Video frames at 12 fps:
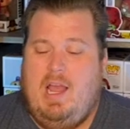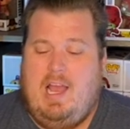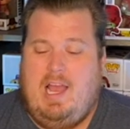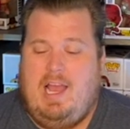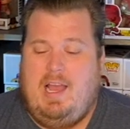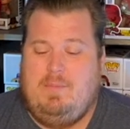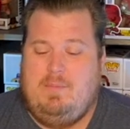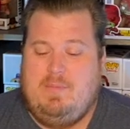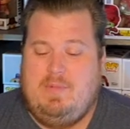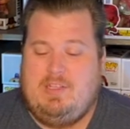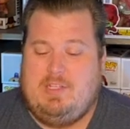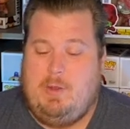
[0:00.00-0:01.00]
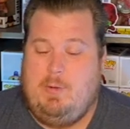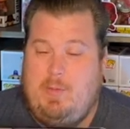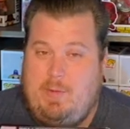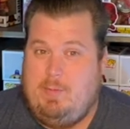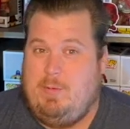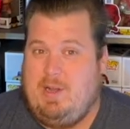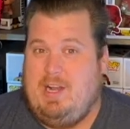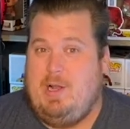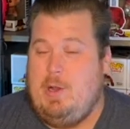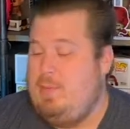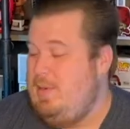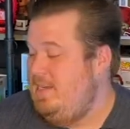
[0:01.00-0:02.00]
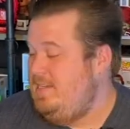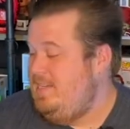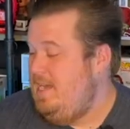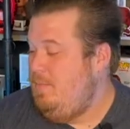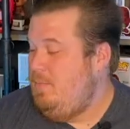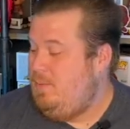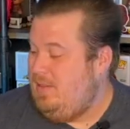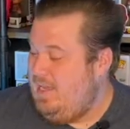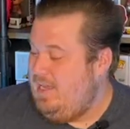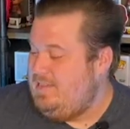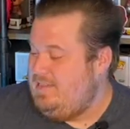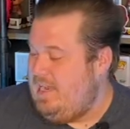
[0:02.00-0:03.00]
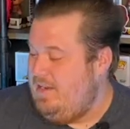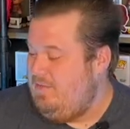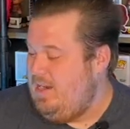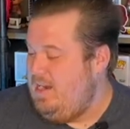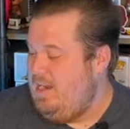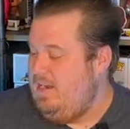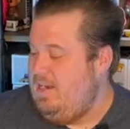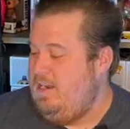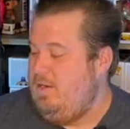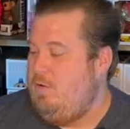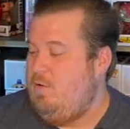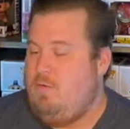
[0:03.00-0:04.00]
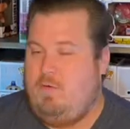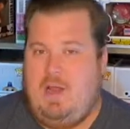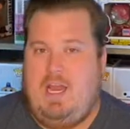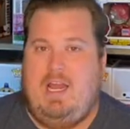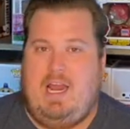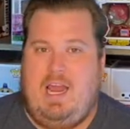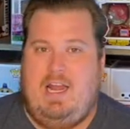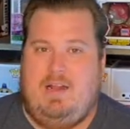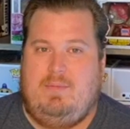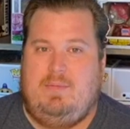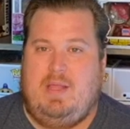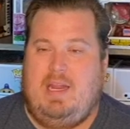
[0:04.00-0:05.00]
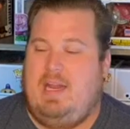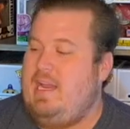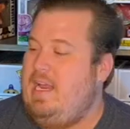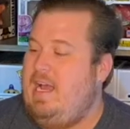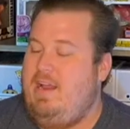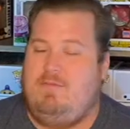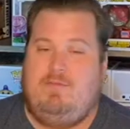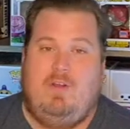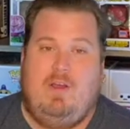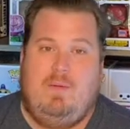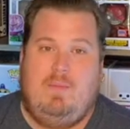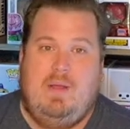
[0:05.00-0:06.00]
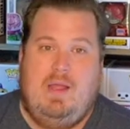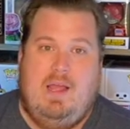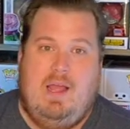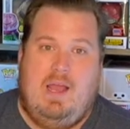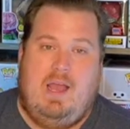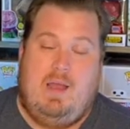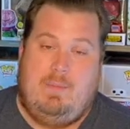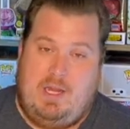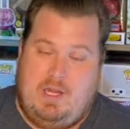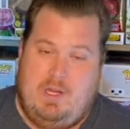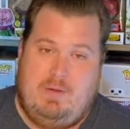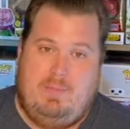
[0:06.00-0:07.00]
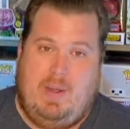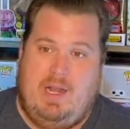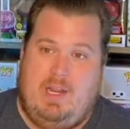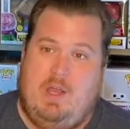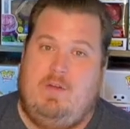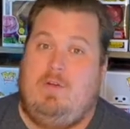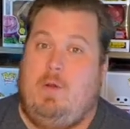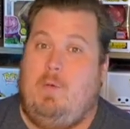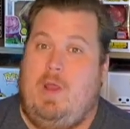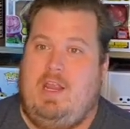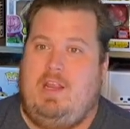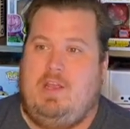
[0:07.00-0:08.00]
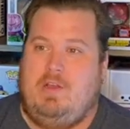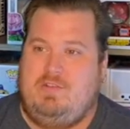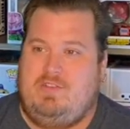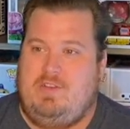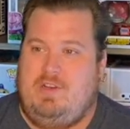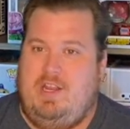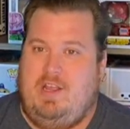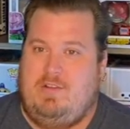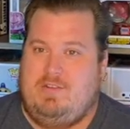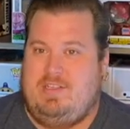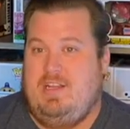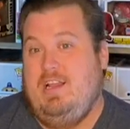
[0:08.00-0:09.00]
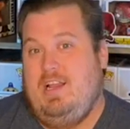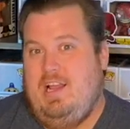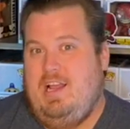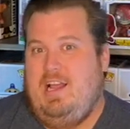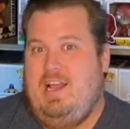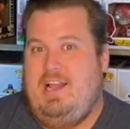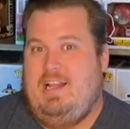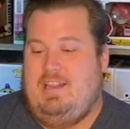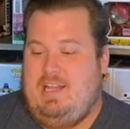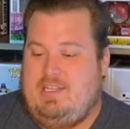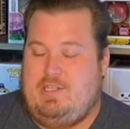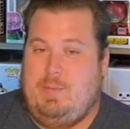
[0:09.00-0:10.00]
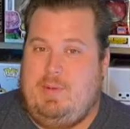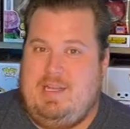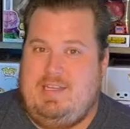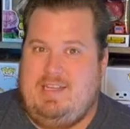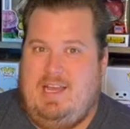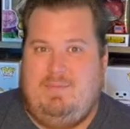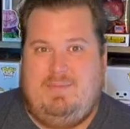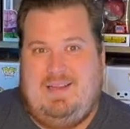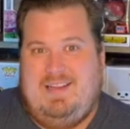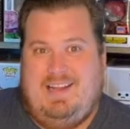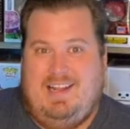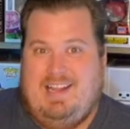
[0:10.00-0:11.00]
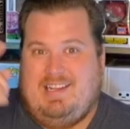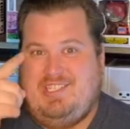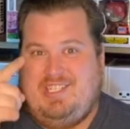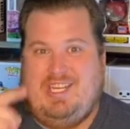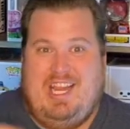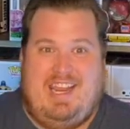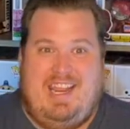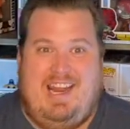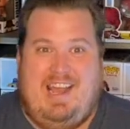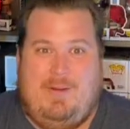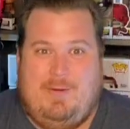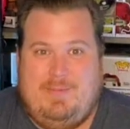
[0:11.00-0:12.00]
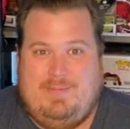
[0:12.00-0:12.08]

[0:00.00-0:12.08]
Um, so we're gonna open this up. Plus, I've got a great item that I got from uh, my good buddy over at Waynecoe Studios. Let's open these up and let's check it out.